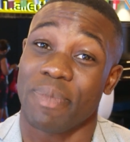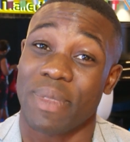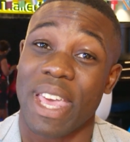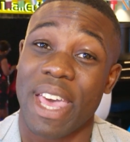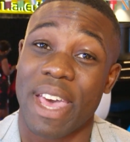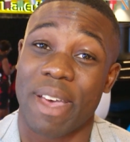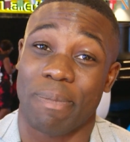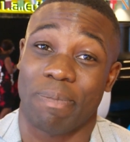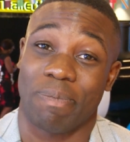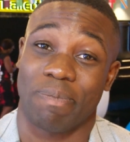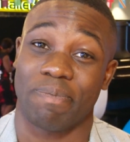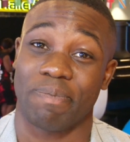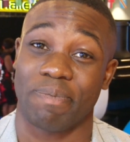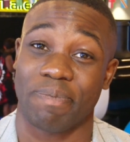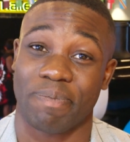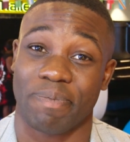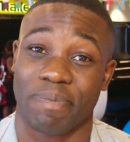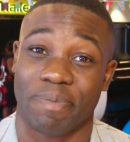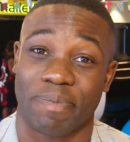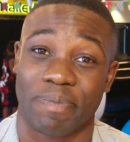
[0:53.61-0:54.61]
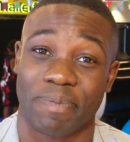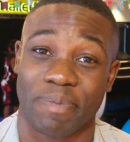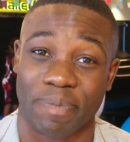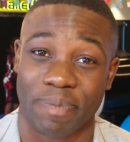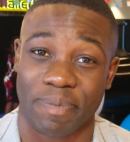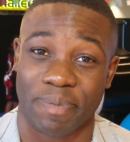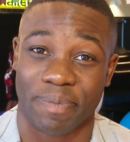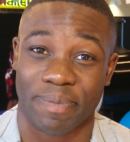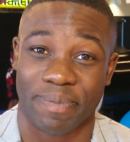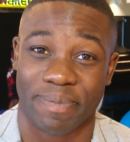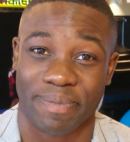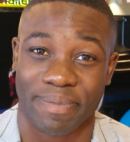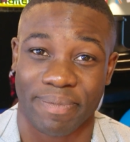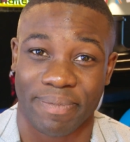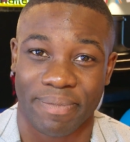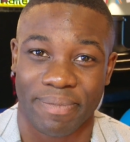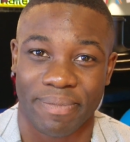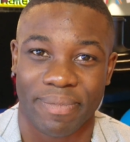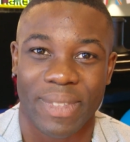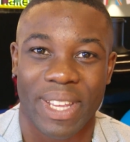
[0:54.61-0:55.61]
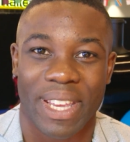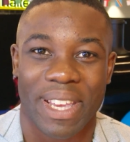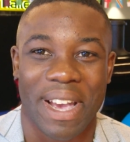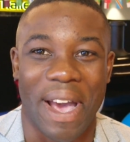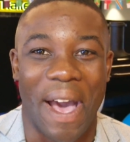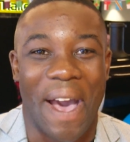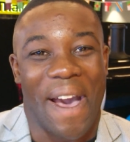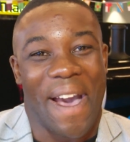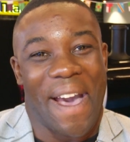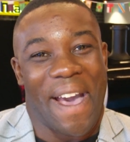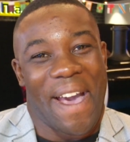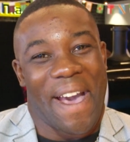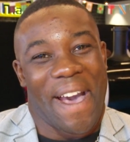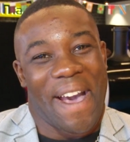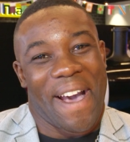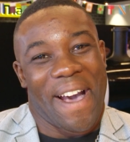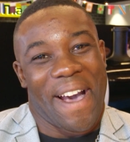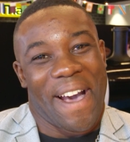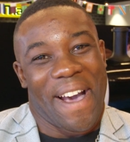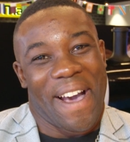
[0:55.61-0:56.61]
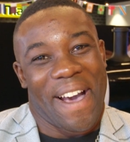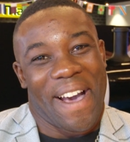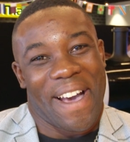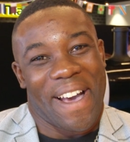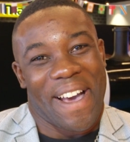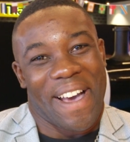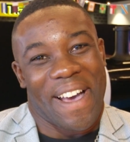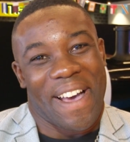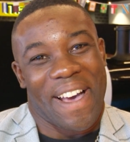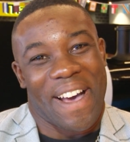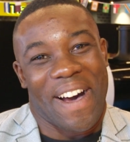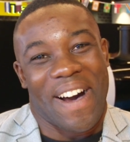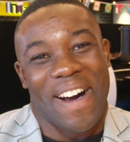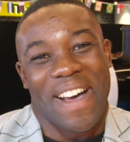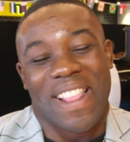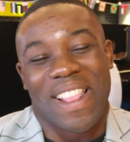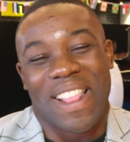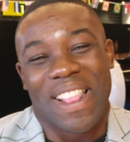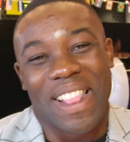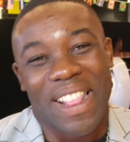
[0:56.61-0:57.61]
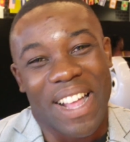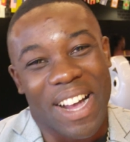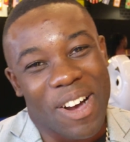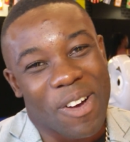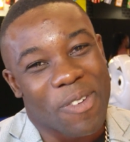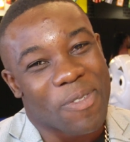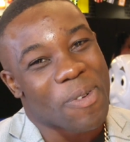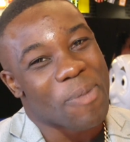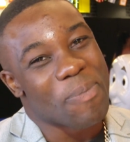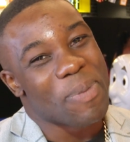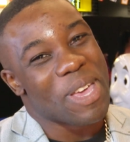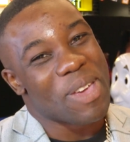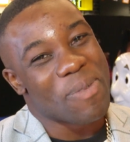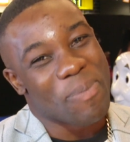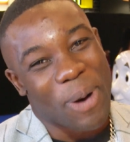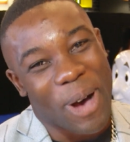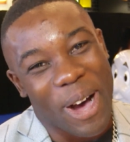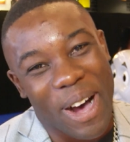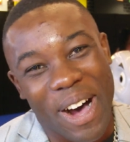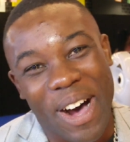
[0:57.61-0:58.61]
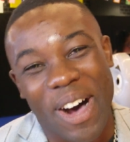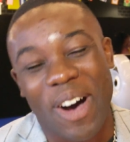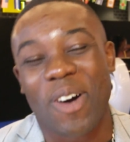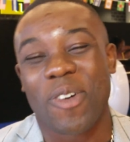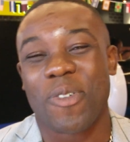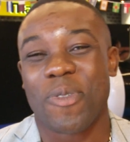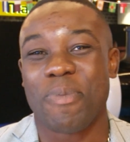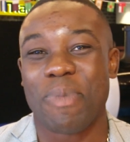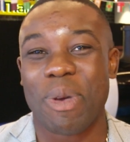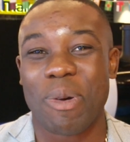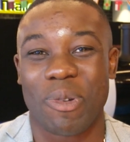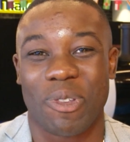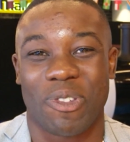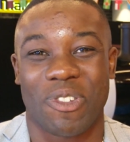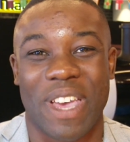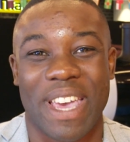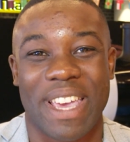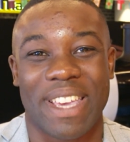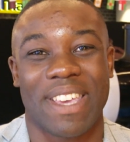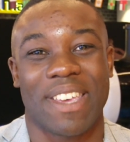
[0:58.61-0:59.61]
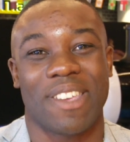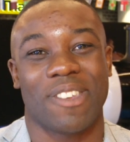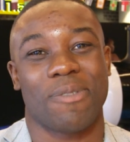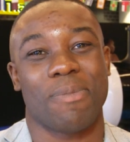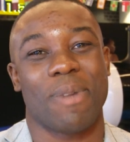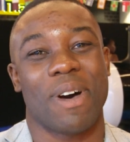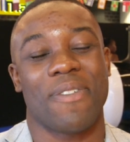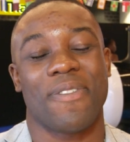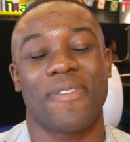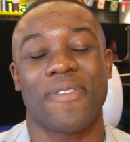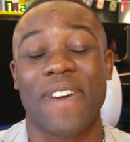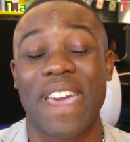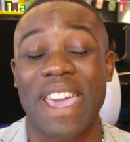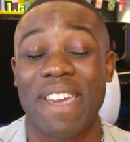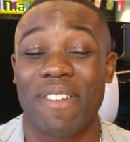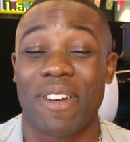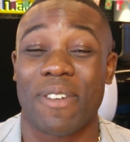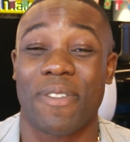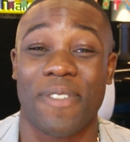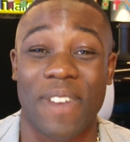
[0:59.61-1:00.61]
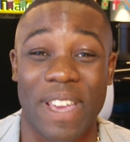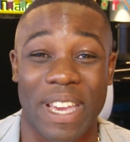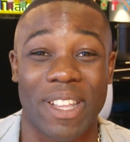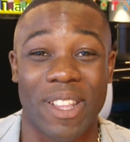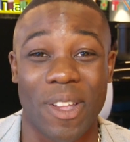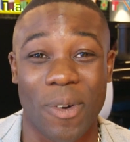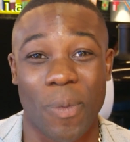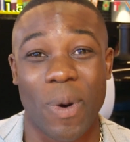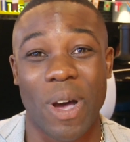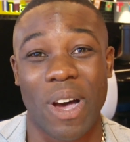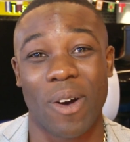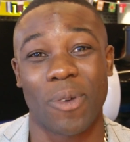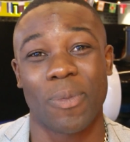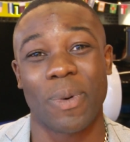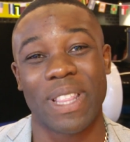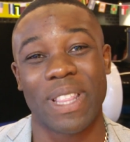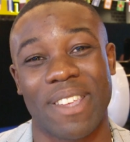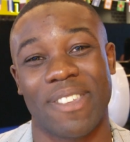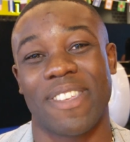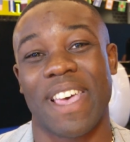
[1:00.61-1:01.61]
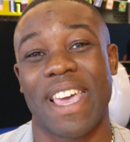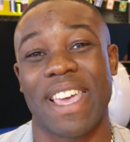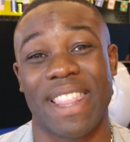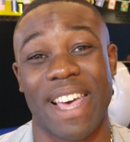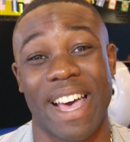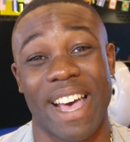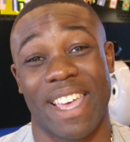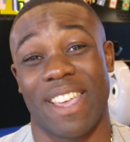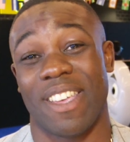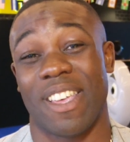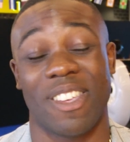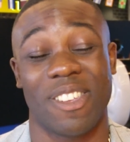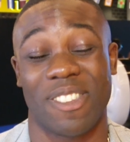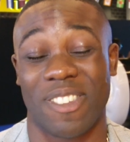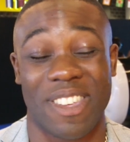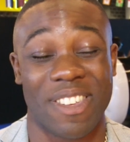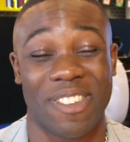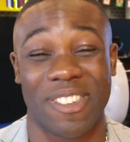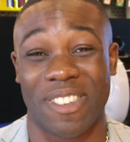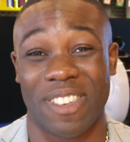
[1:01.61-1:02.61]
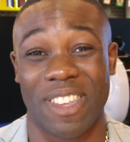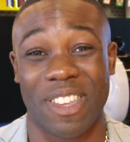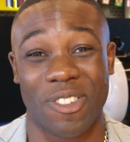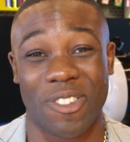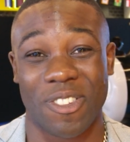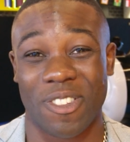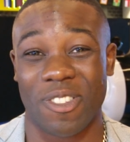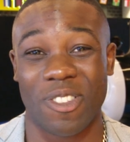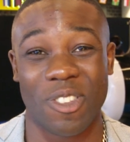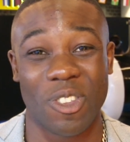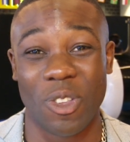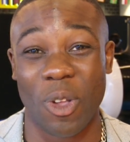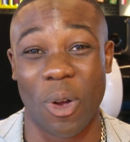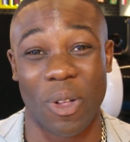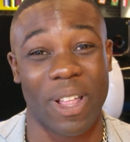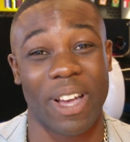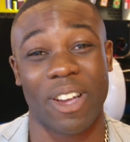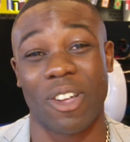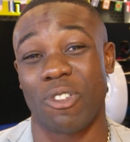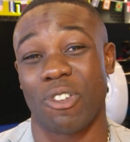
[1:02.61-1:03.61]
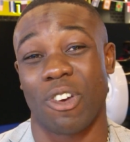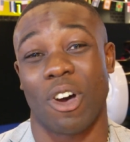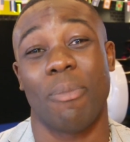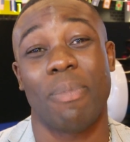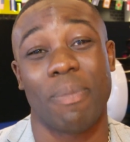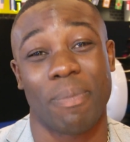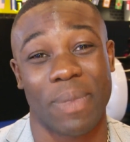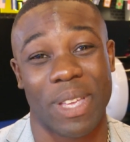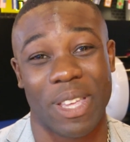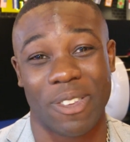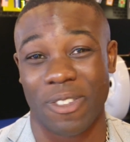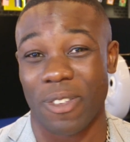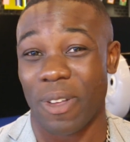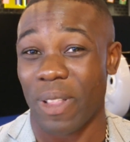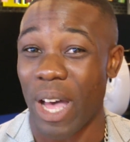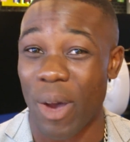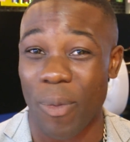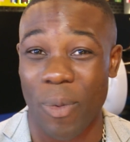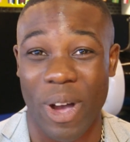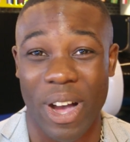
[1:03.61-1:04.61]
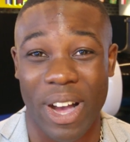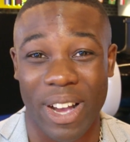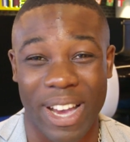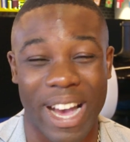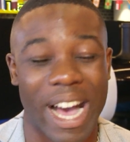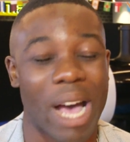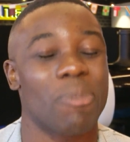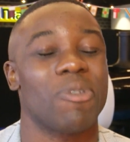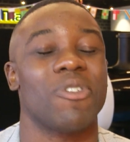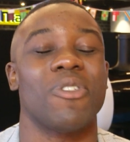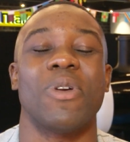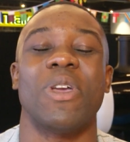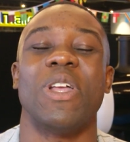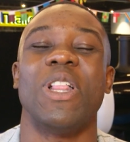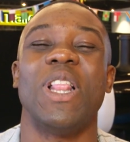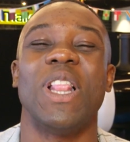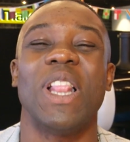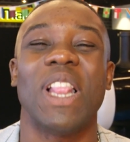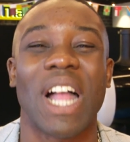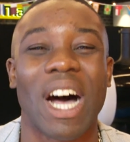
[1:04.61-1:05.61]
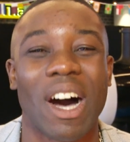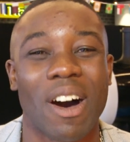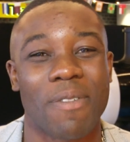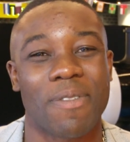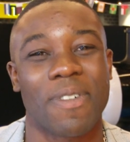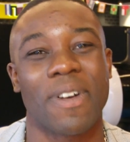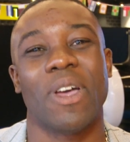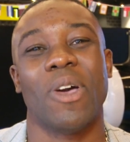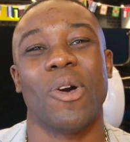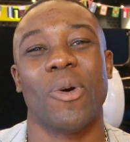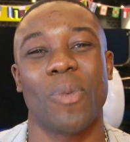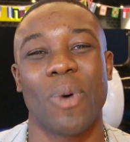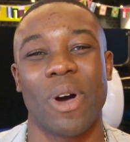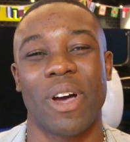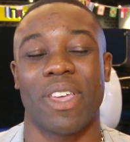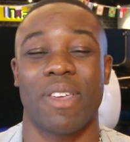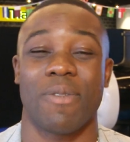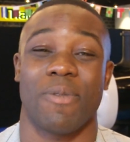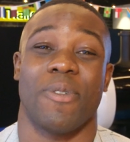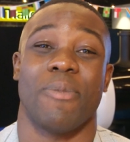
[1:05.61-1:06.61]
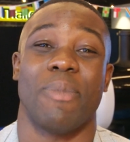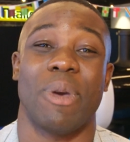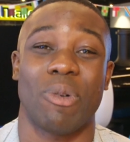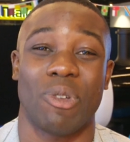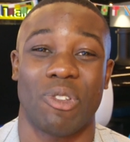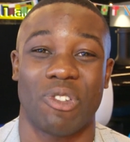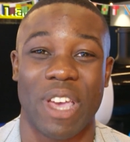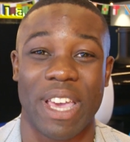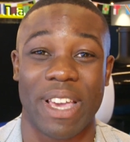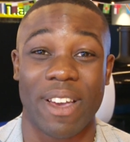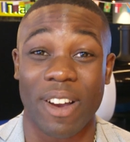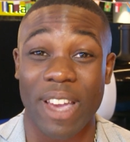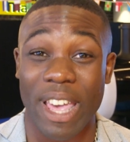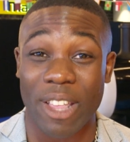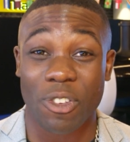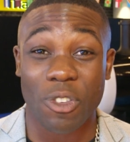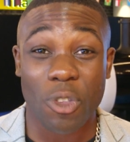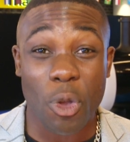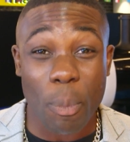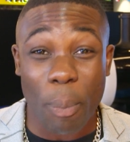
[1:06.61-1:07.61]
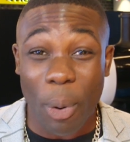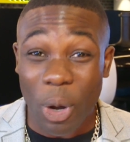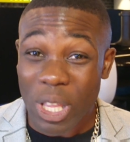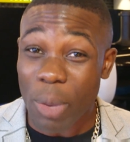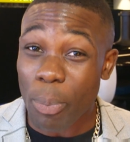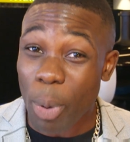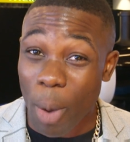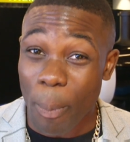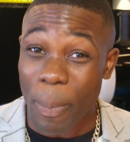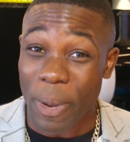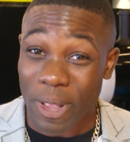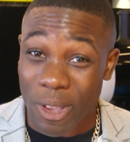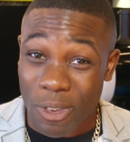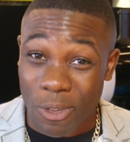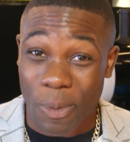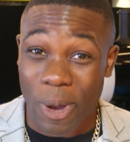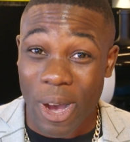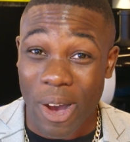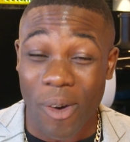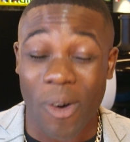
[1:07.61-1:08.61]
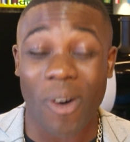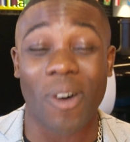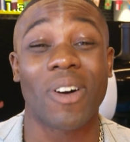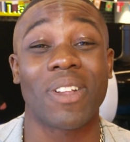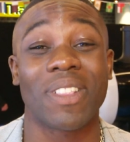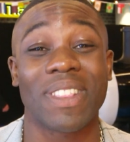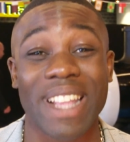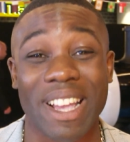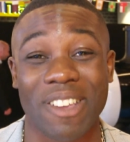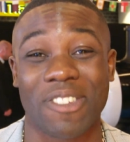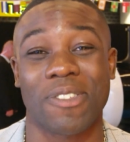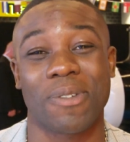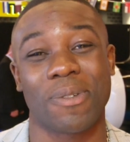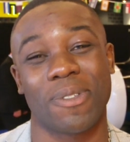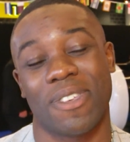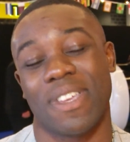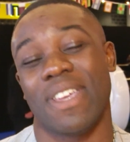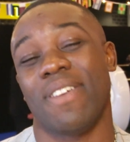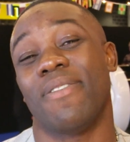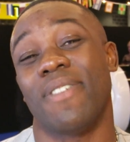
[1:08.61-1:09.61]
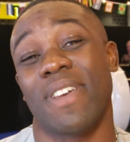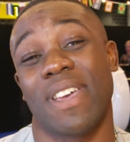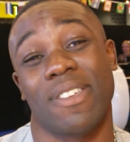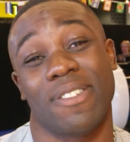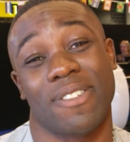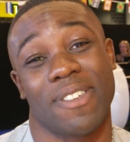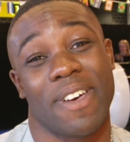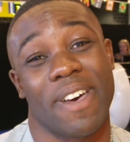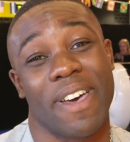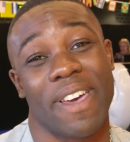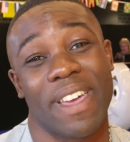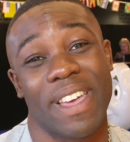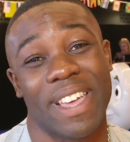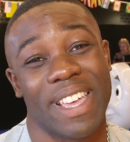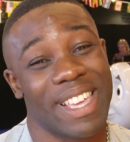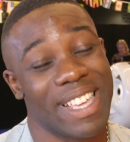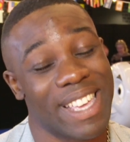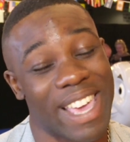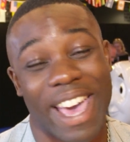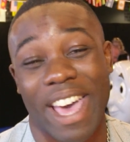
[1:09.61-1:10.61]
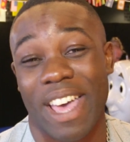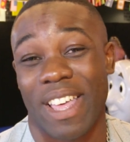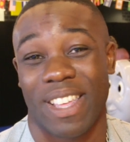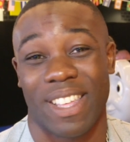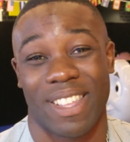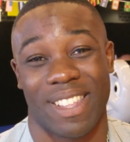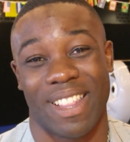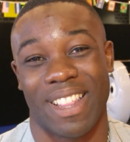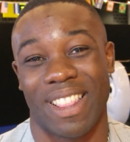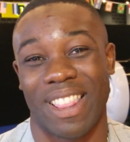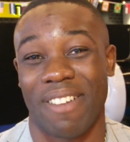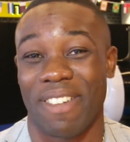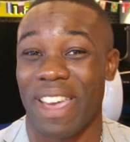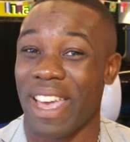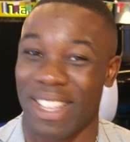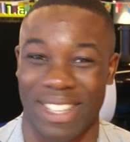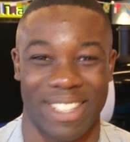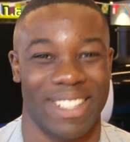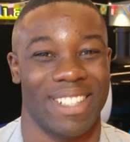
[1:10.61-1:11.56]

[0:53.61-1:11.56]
Yeah and everyone loves Milkshake as well. What's it like for you to be part of the gang? I love being part of Milkshake. It's my favourite thing in the world. say that, it's, it's, it's not like a job, it's not like work. Absolutely love working for Milkshake. I get to do body popping as well on national TV, so yeah, love it.